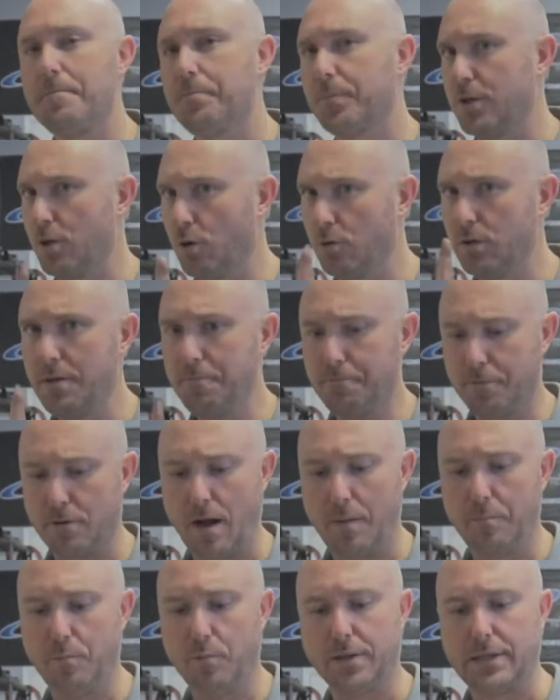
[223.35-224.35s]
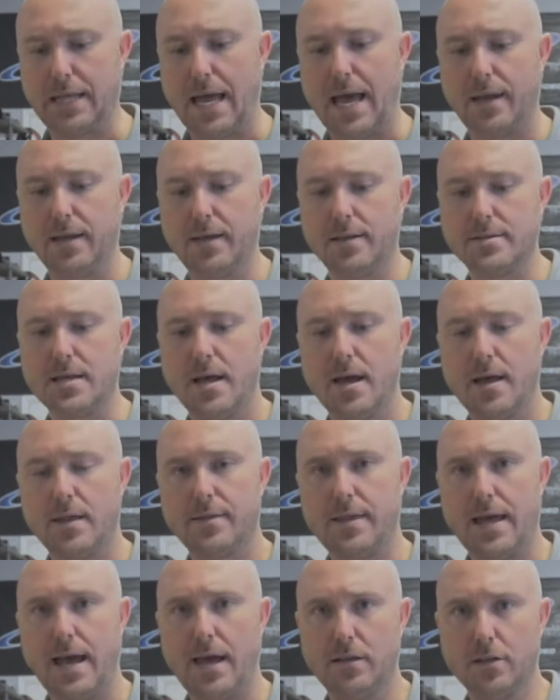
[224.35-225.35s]
The only problem with that is
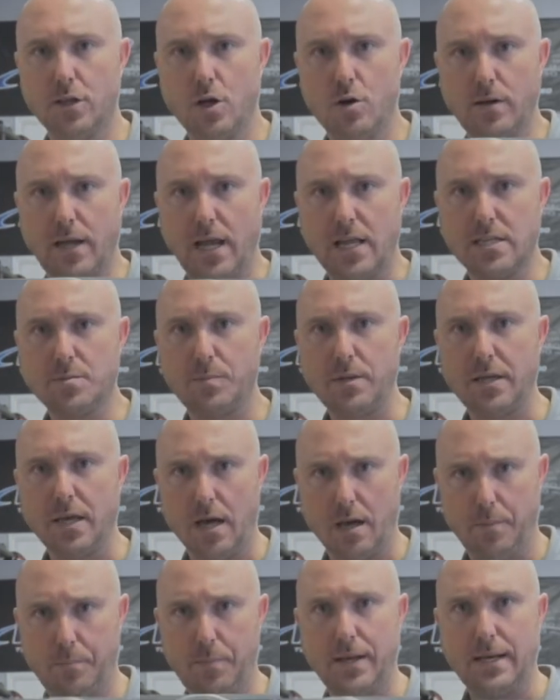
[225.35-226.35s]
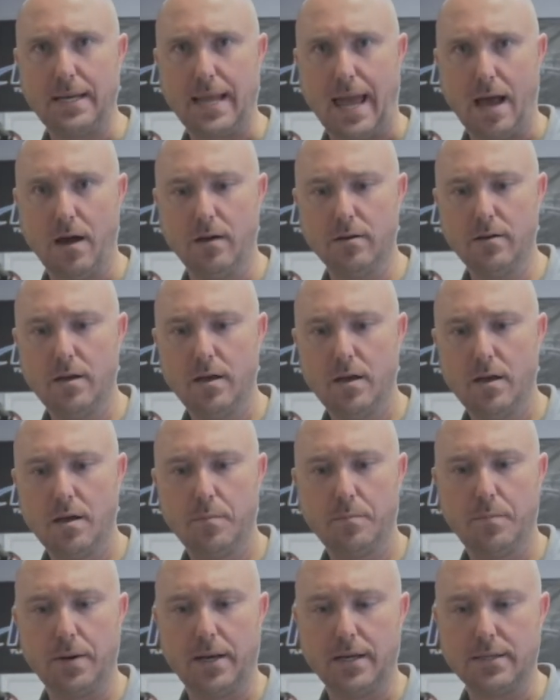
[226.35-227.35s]
that locates me up and down,
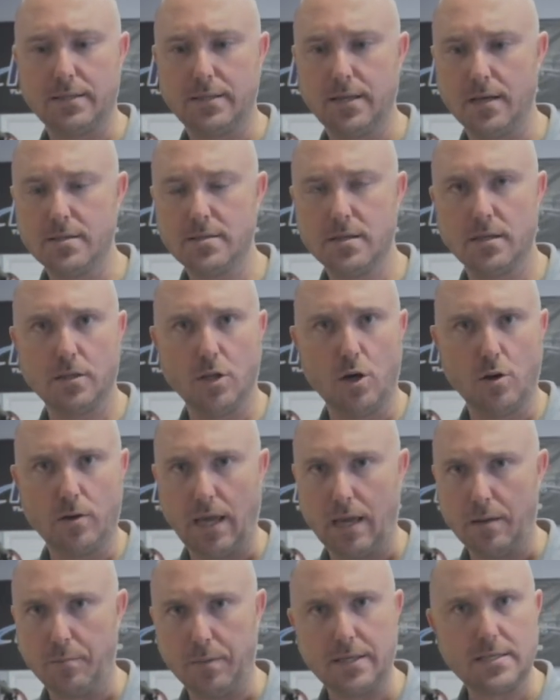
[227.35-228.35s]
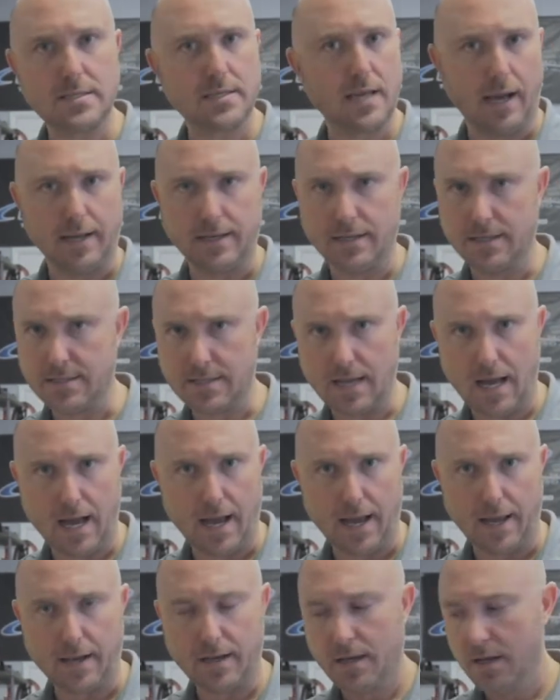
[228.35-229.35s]
but it doesn't locate me side to
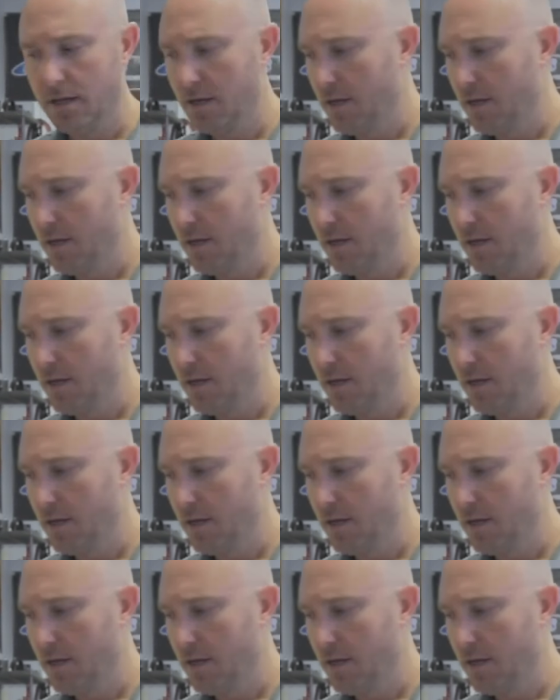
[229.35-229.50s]
side.